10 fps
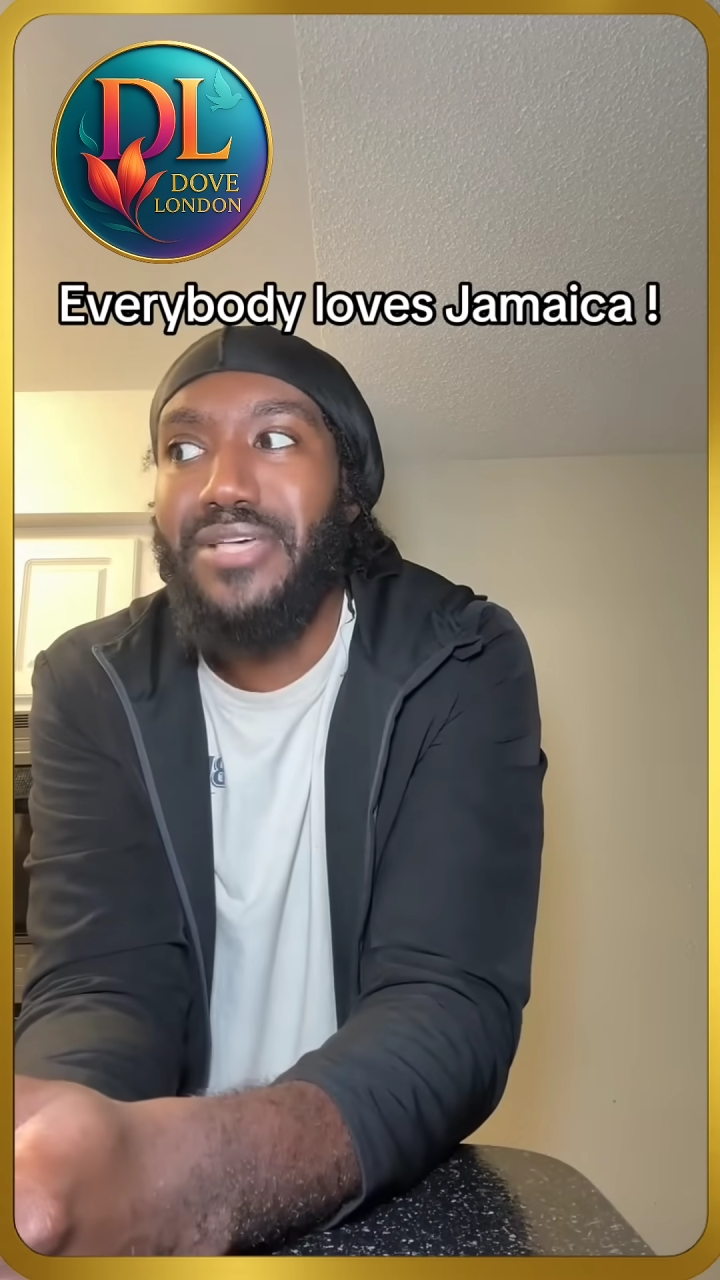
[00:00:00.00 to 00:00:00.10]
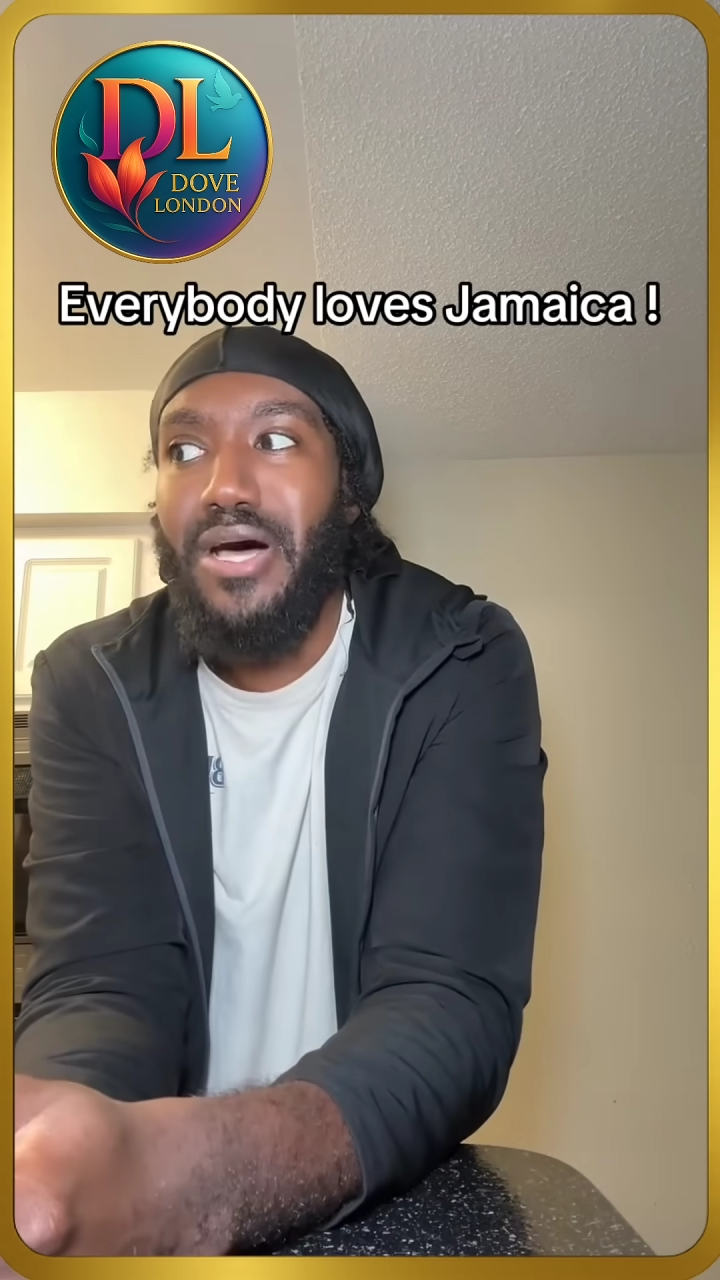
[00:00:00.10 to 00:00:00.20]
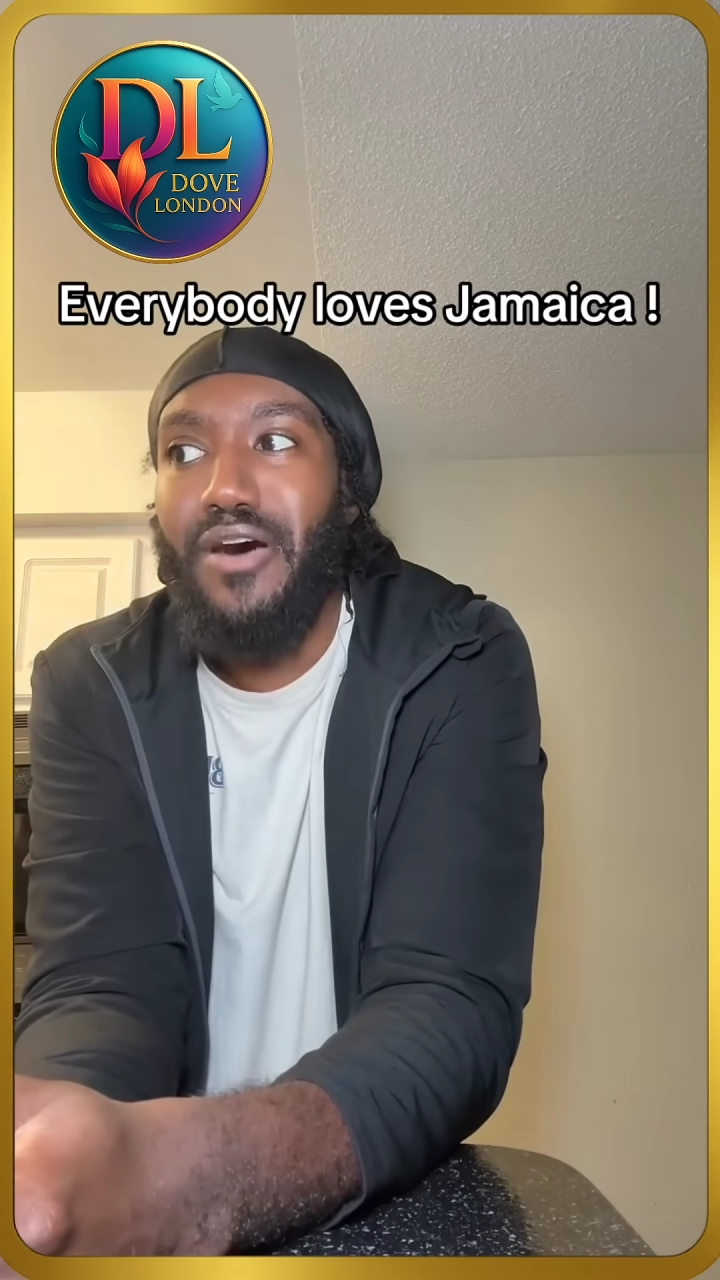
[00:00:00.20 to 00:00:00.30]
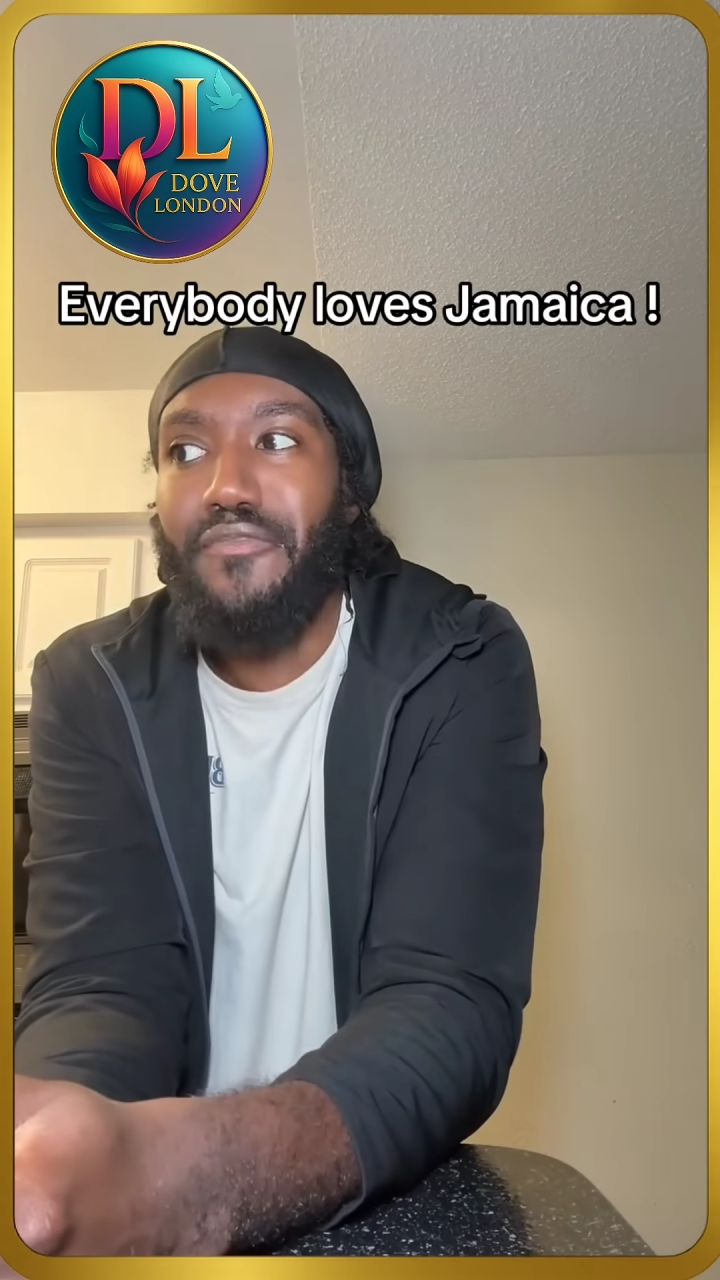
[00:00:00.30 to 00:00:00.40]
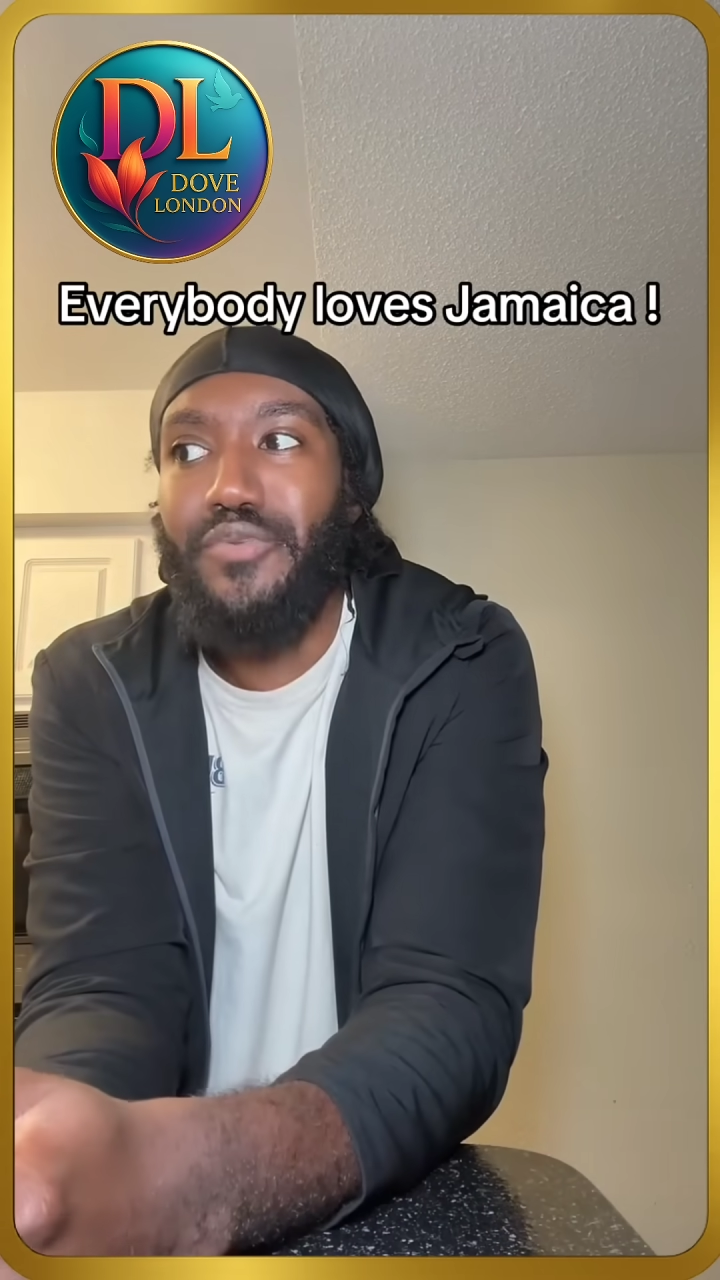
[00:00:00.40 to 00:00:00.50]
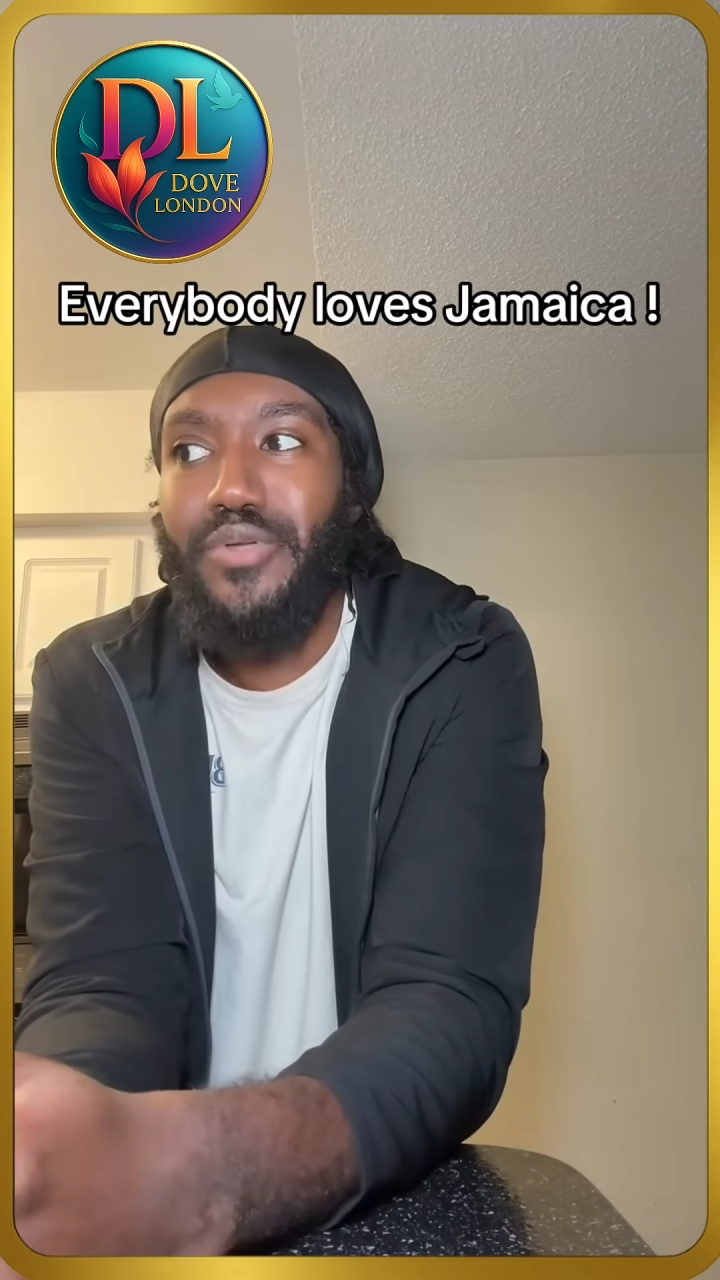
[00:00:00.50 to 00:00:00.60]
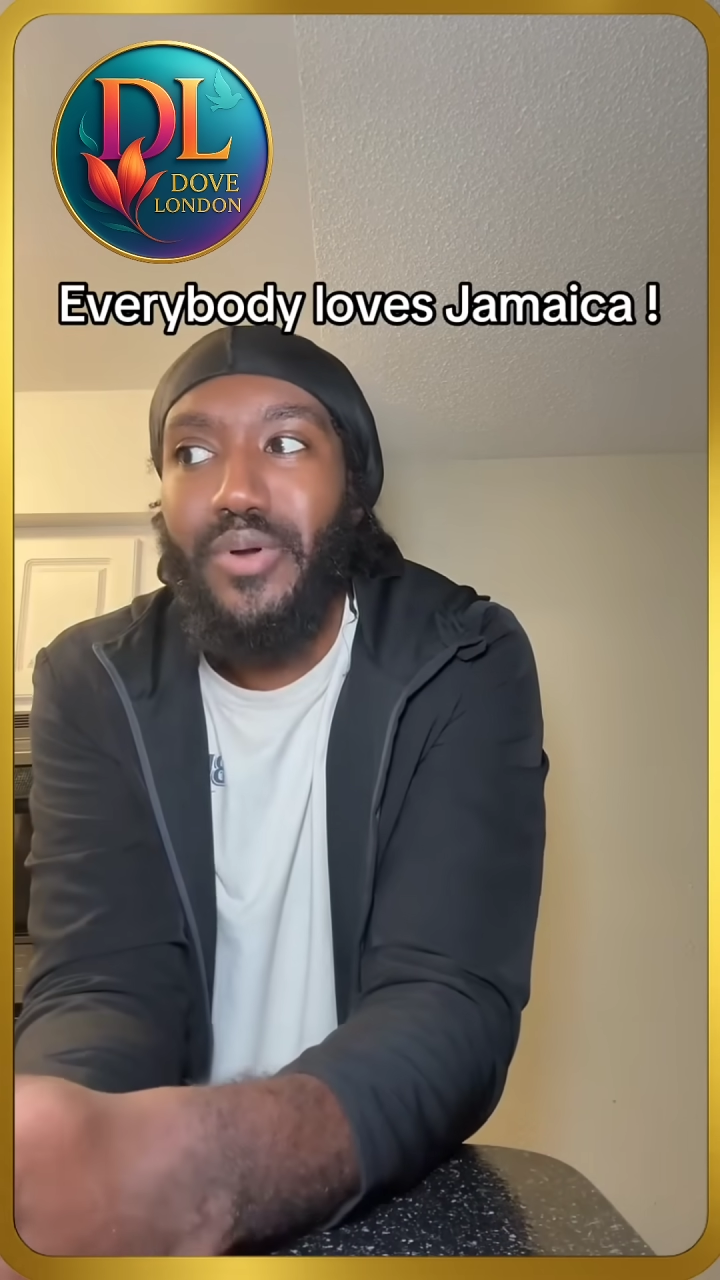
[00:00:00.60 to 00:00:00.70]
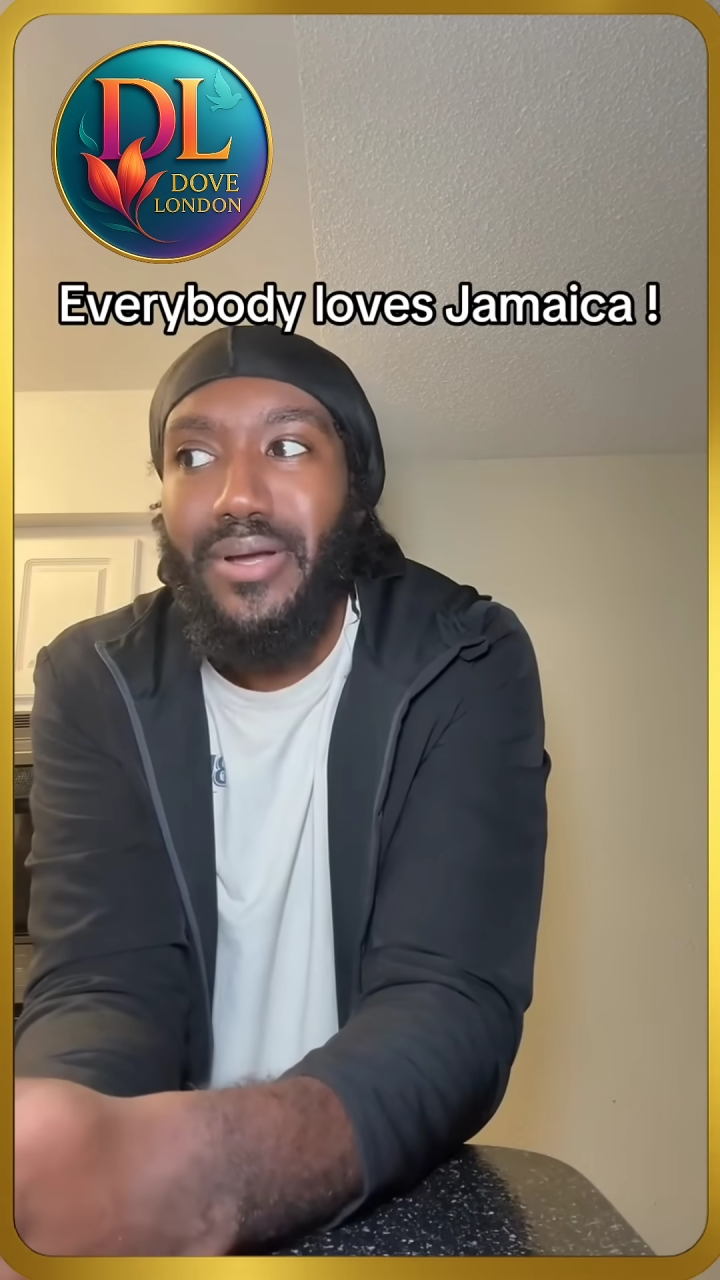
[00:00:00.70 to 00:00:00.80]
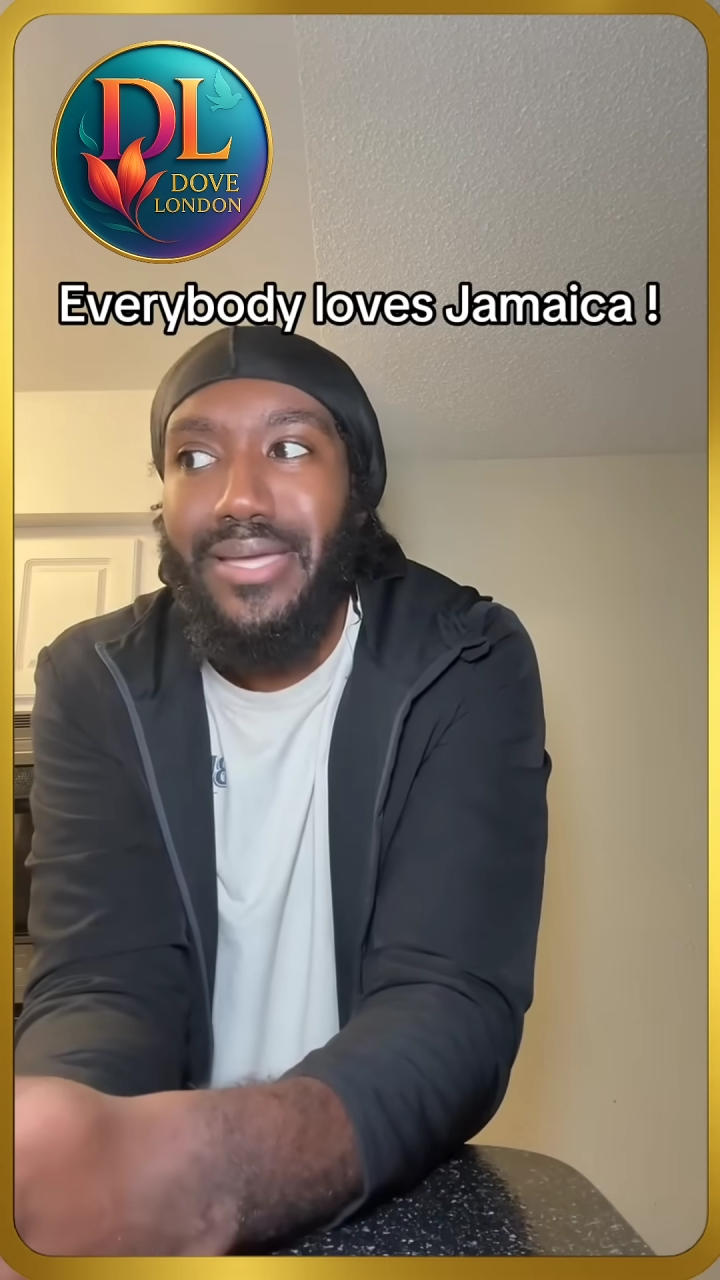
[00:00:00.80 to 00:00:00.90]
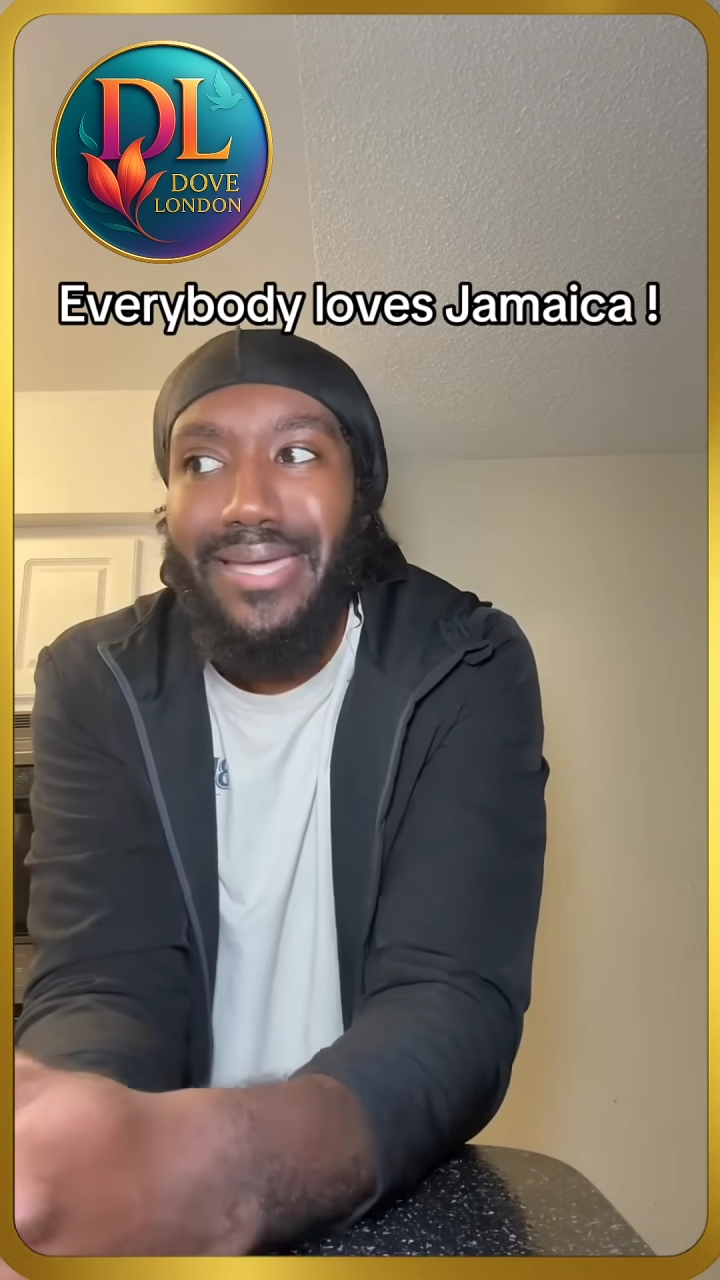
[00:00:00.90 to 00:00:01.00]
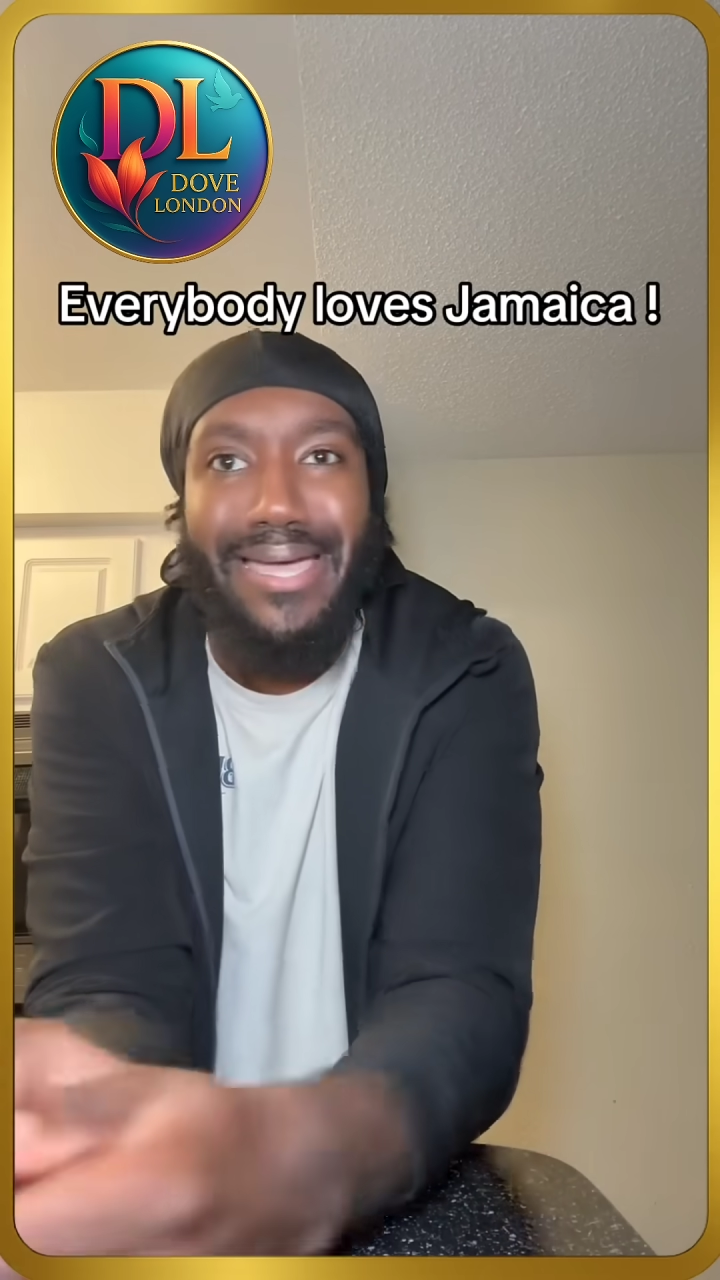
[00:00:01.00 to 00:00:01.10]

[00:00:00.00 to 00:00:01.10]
of New York